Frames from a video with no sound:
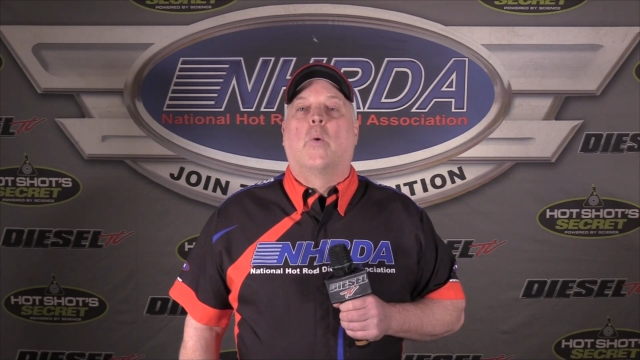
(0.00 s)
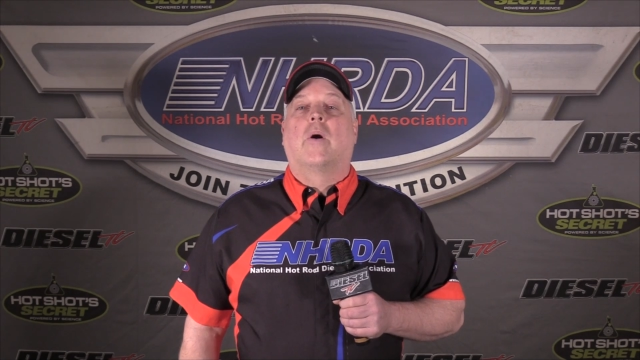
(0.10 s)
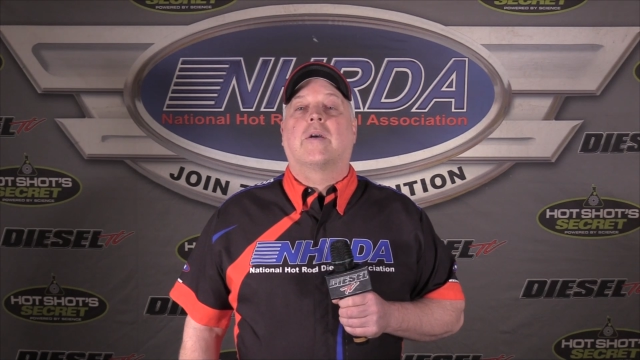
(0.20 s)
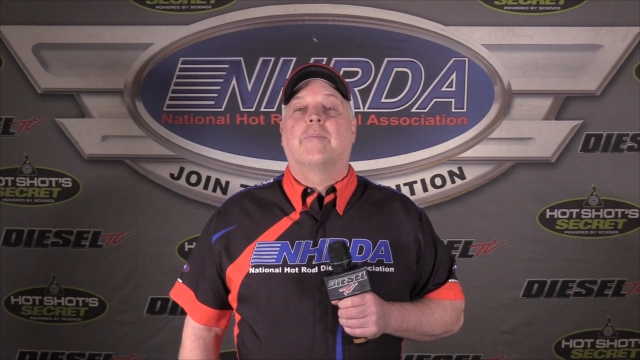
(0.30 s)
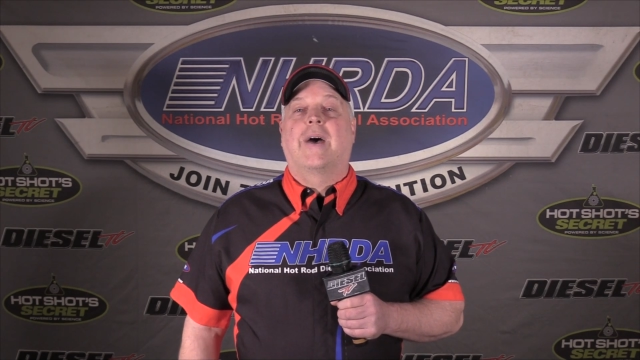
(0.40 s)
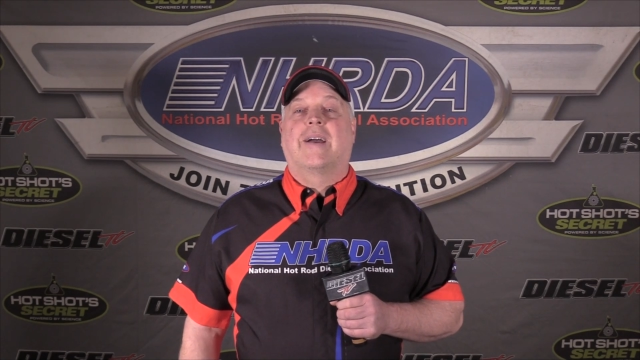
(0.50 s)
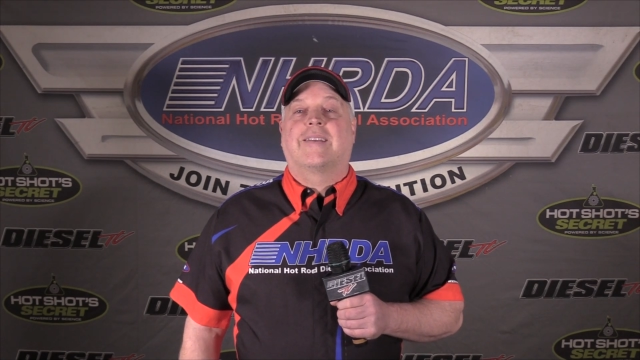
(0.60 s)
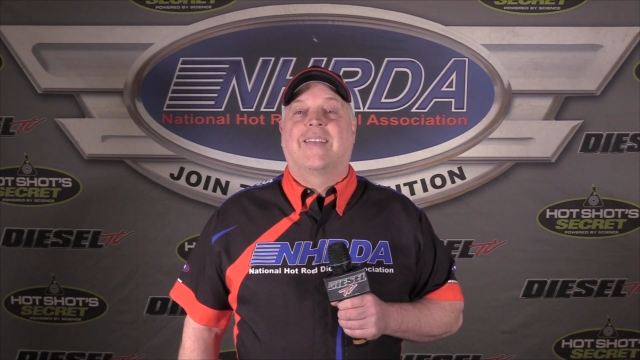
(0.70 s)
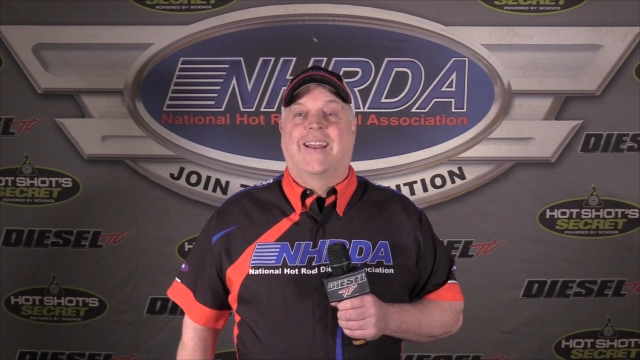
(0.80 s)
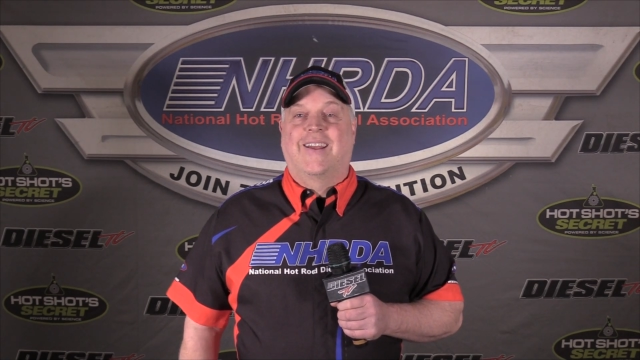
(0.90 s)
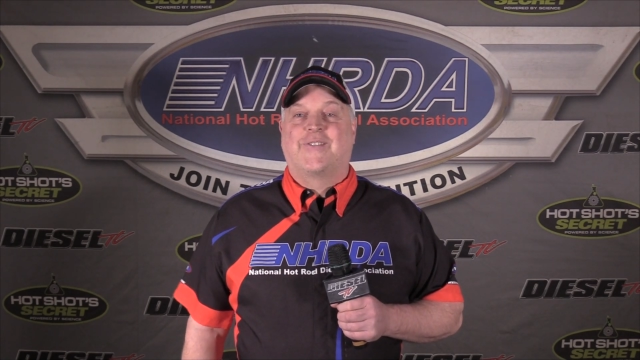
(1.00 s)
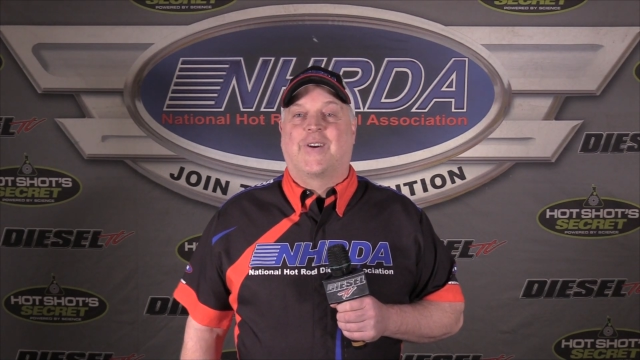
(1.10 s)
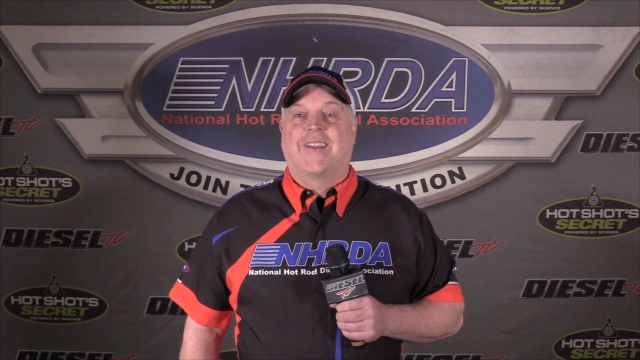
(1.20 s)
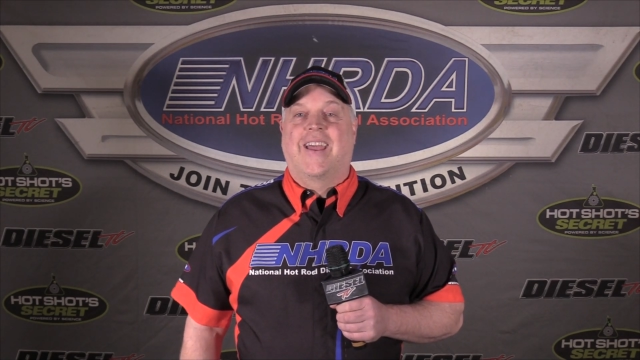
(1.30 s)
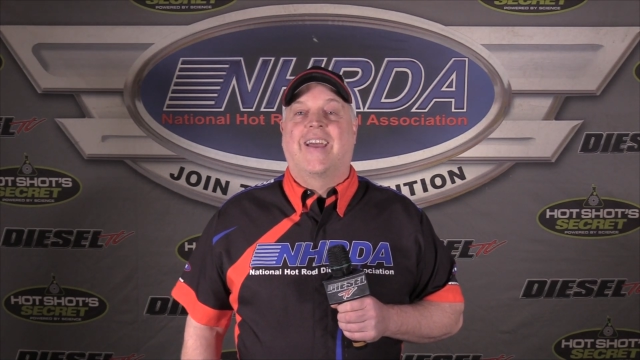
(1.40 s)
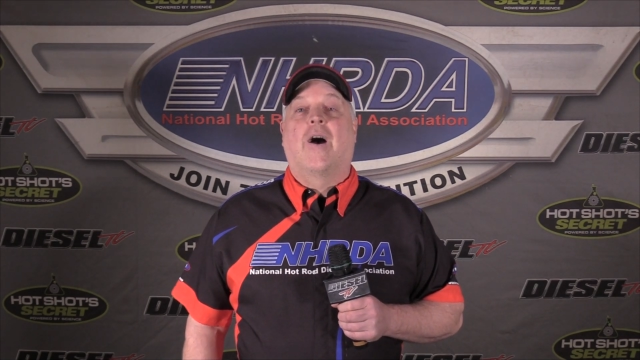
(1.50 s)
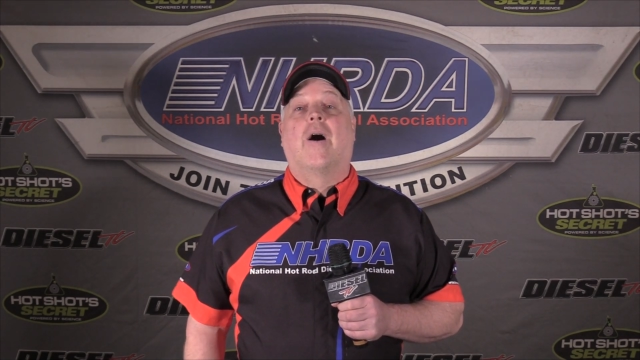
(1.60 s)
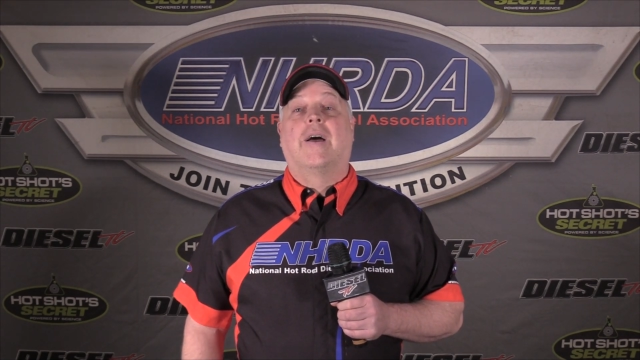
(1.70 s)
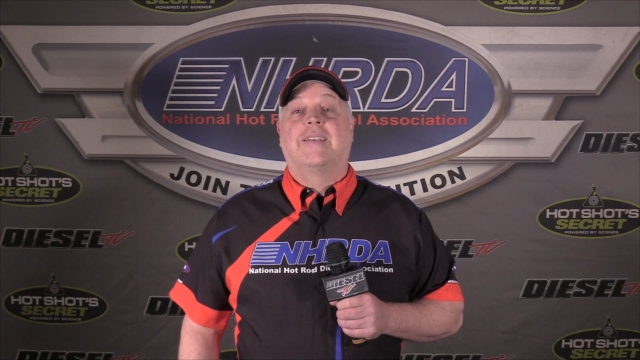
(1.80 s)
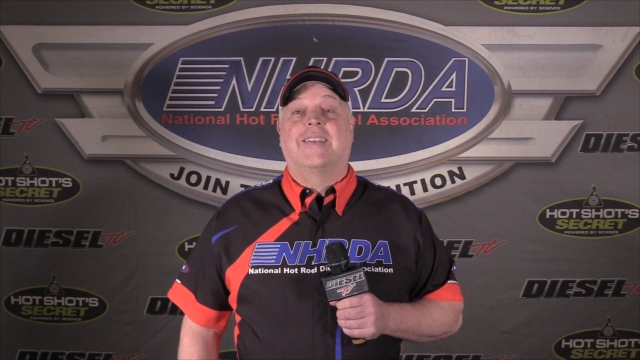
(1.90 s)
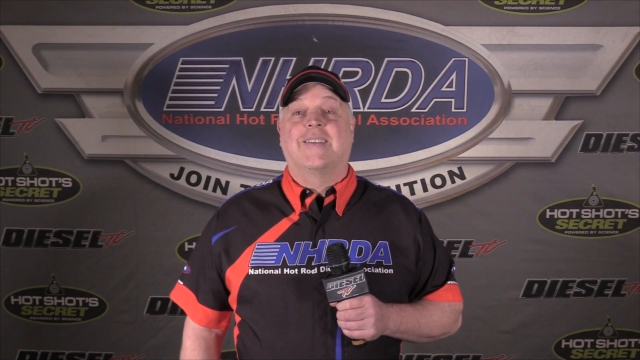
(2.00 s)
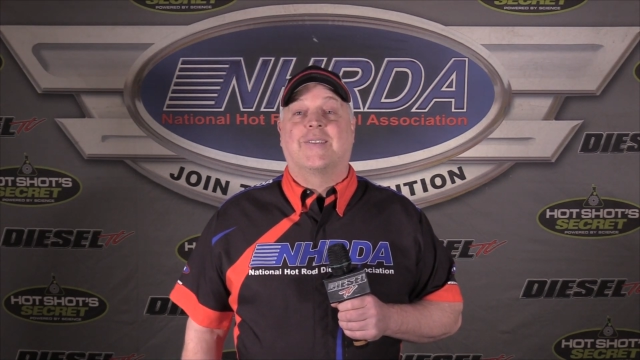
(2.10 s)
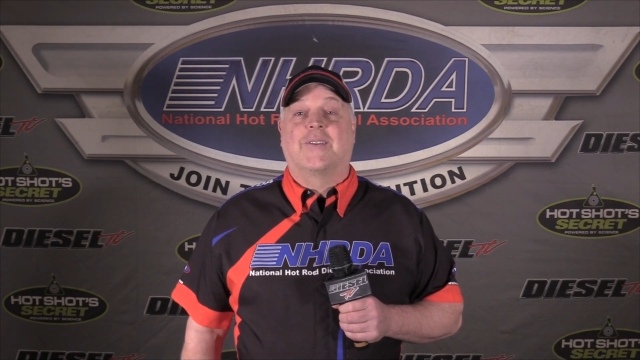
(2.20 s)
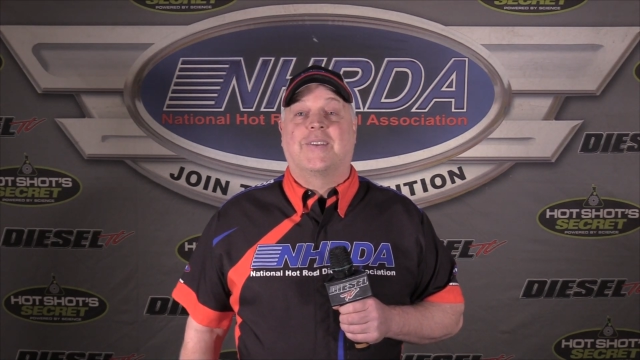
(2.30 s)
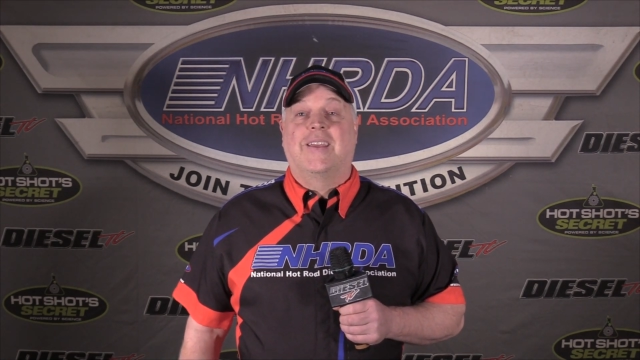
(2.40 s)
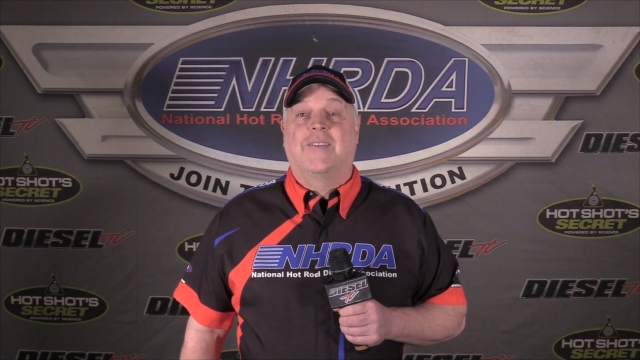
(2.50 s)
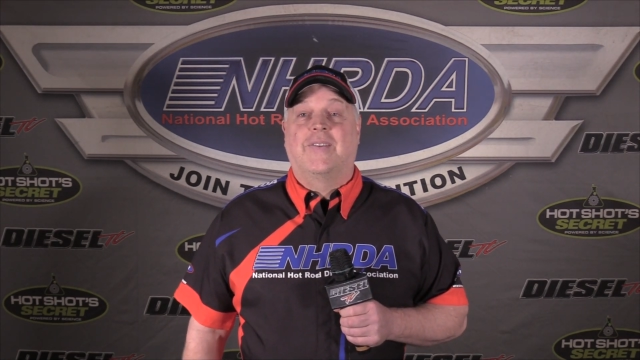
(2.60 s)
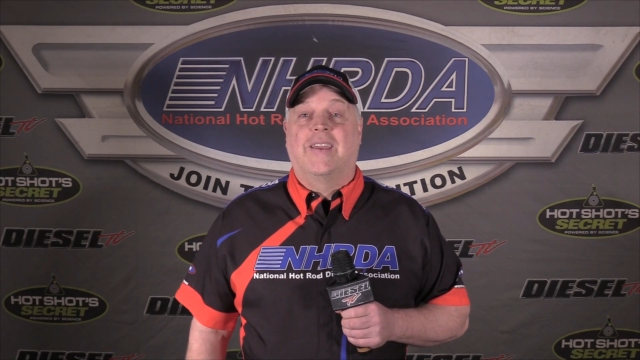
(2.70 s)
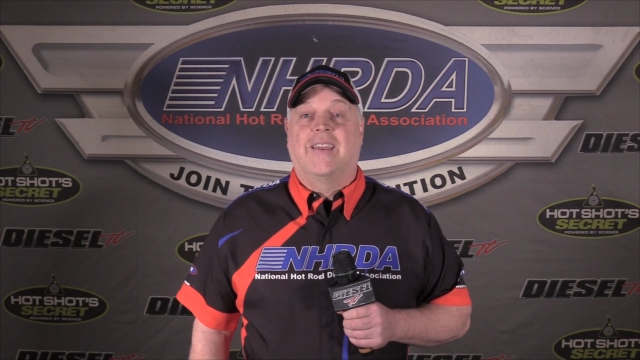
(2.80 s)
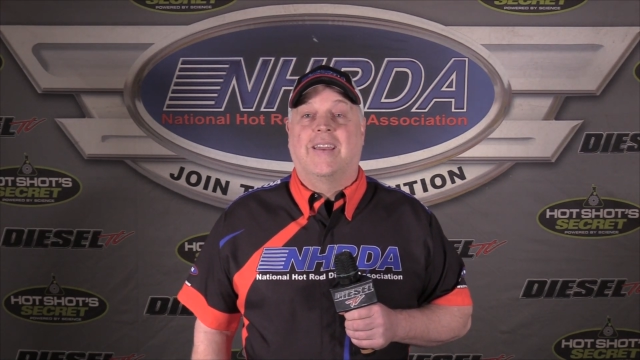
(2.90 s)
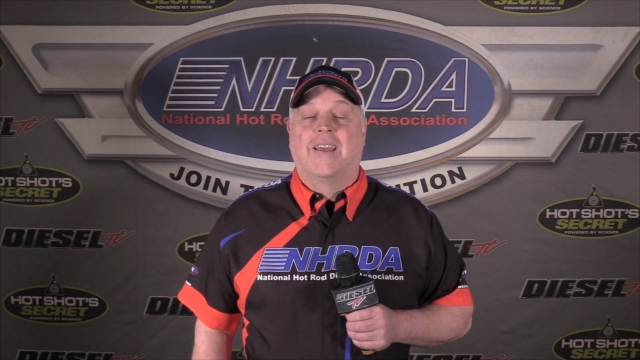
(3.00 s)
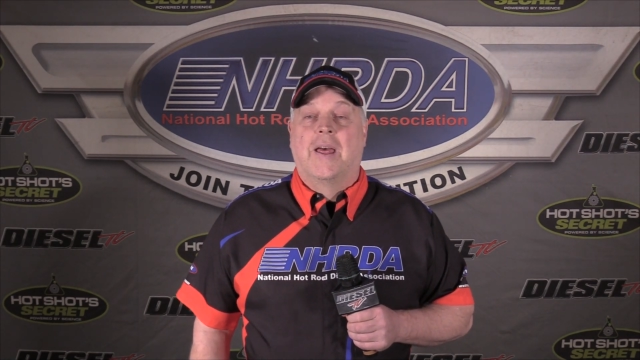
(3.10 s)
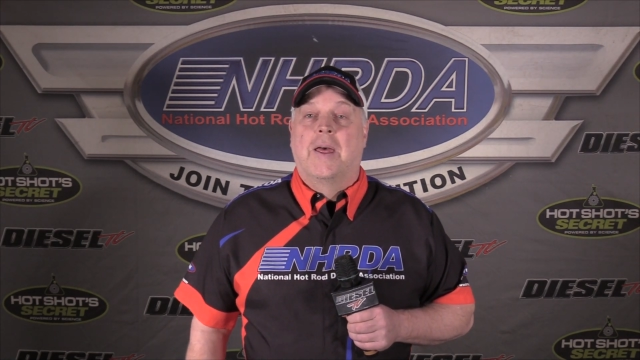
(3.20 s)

Welcome back to the Nhrda on Diesel TV.